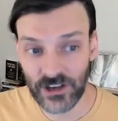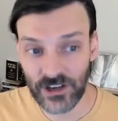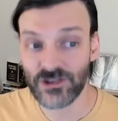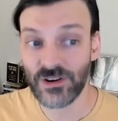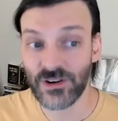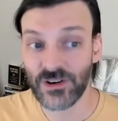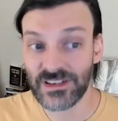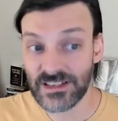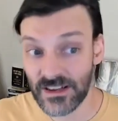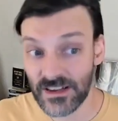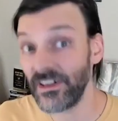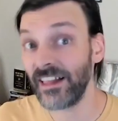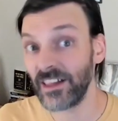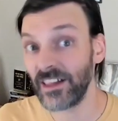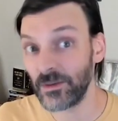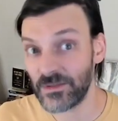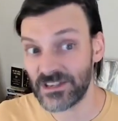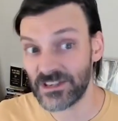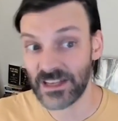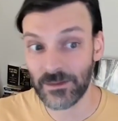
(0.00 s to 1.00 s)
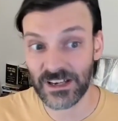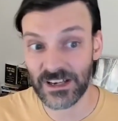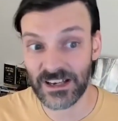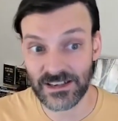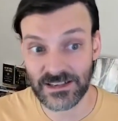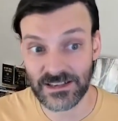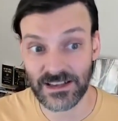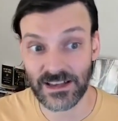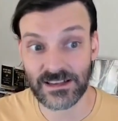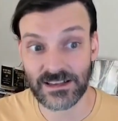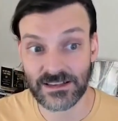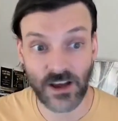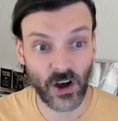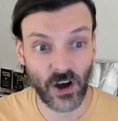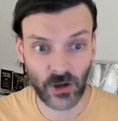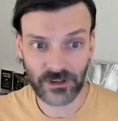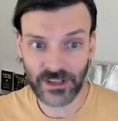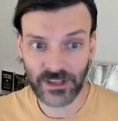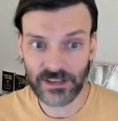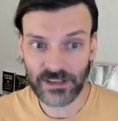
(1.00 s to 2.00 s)
countries develop CBDCs
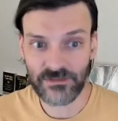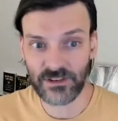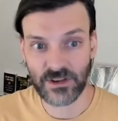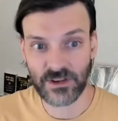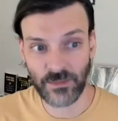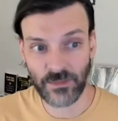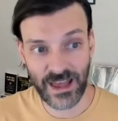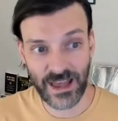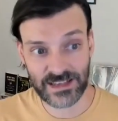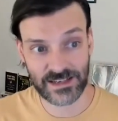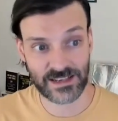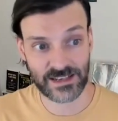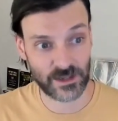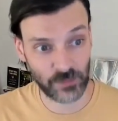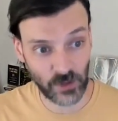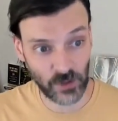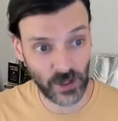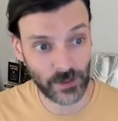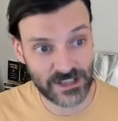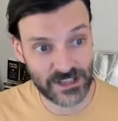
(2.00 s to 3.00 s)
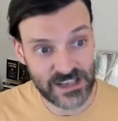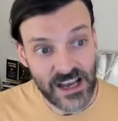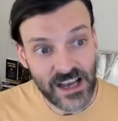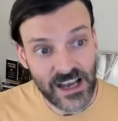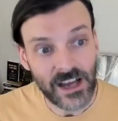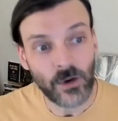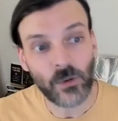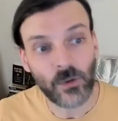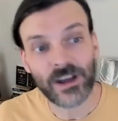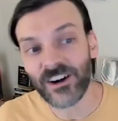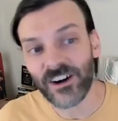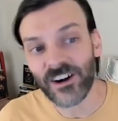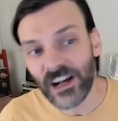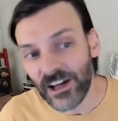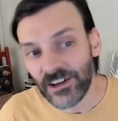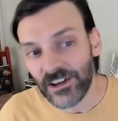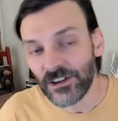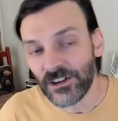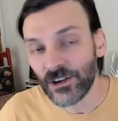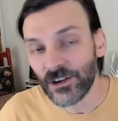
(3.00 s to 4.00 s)
only for domestic deployment, we are
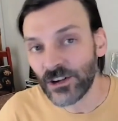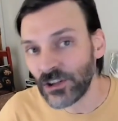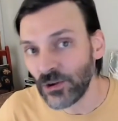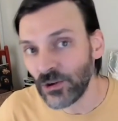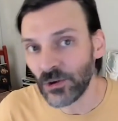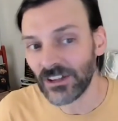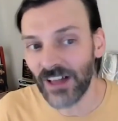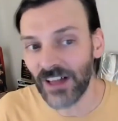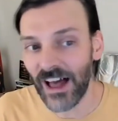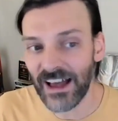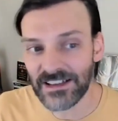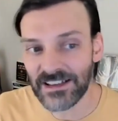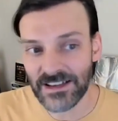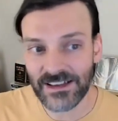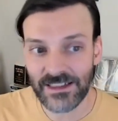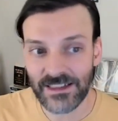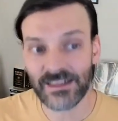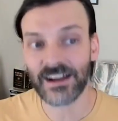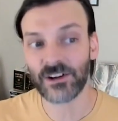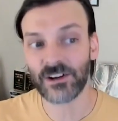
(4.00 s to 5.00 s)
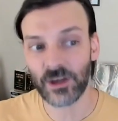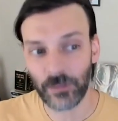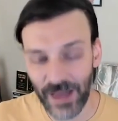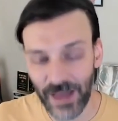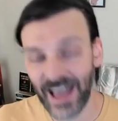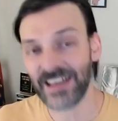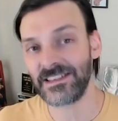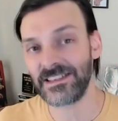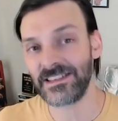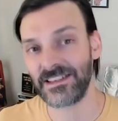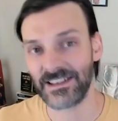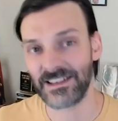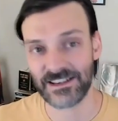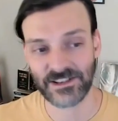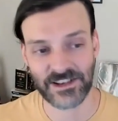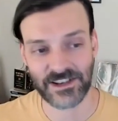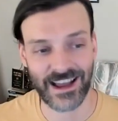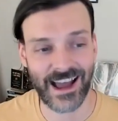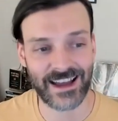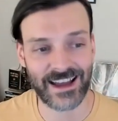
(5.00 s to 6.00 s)
underutilizing their capacity,
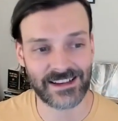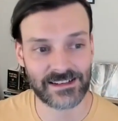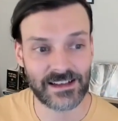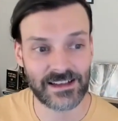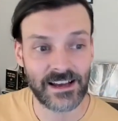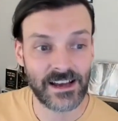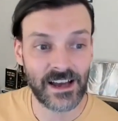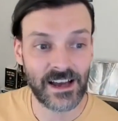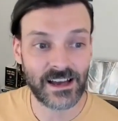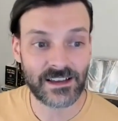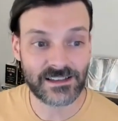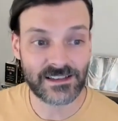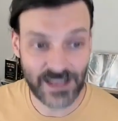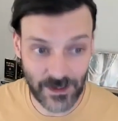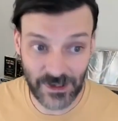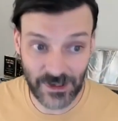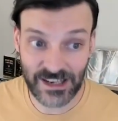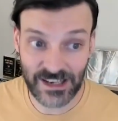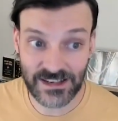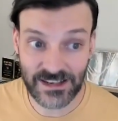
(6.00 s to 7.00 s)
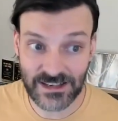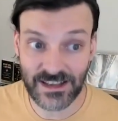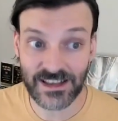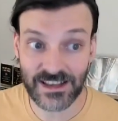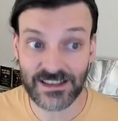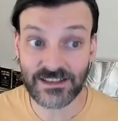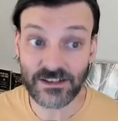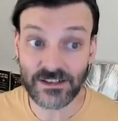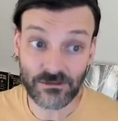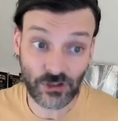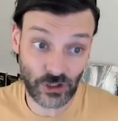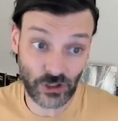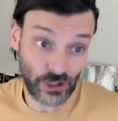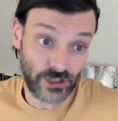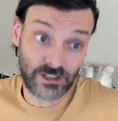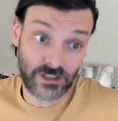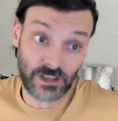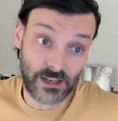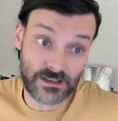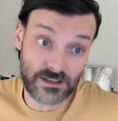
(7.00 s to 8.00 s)
she added. CBDCs
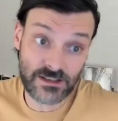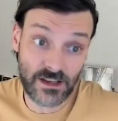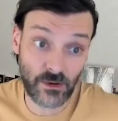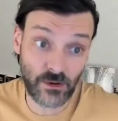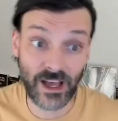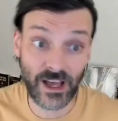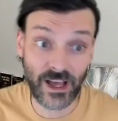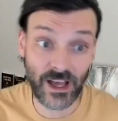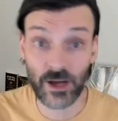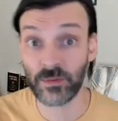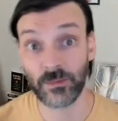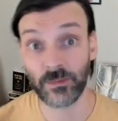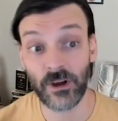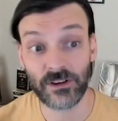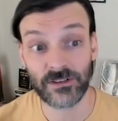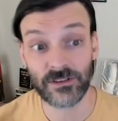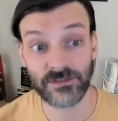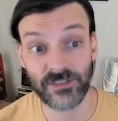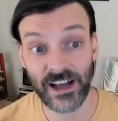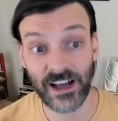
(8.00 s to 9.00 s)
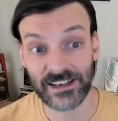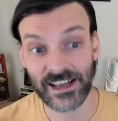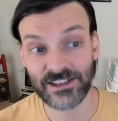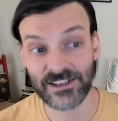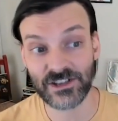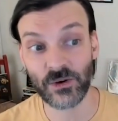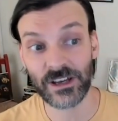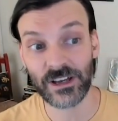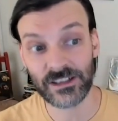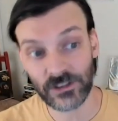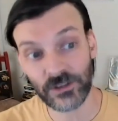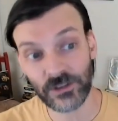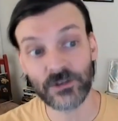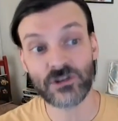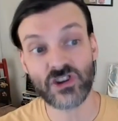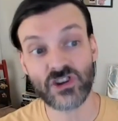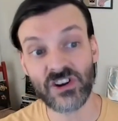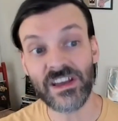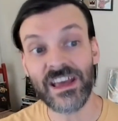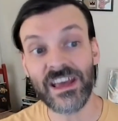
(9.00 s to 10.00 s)
could also help promote financial
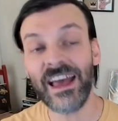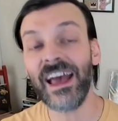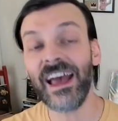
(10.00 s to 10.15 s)
inclusion